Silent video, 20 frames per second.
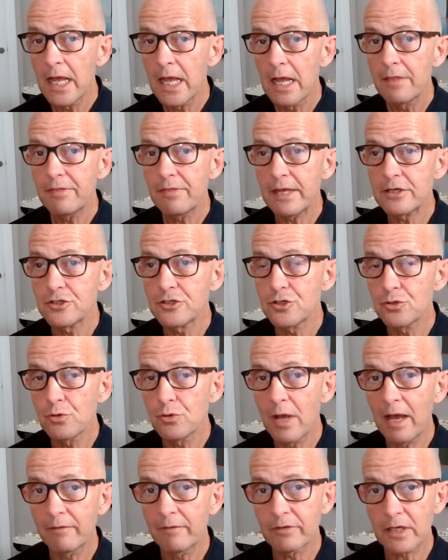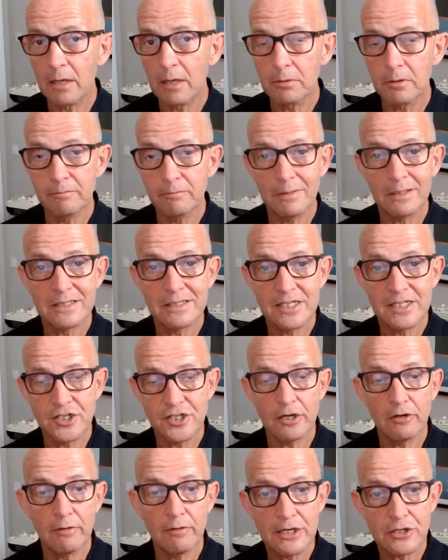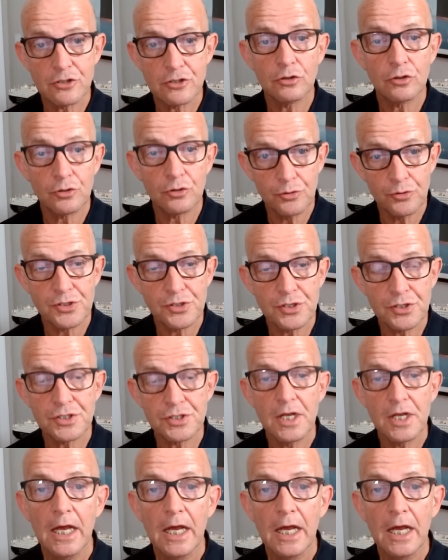They do have a couple of multi-generational cruises.